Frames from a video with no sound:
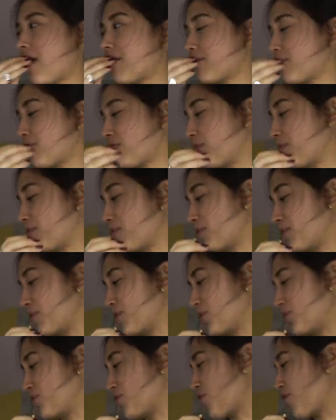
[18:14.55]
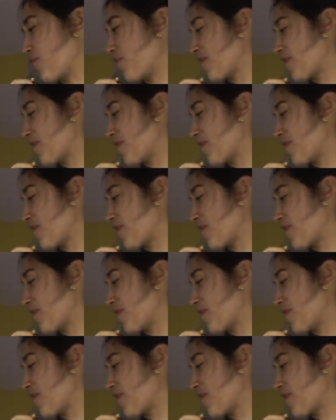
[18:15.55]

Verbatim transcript: Tell me about your trauma.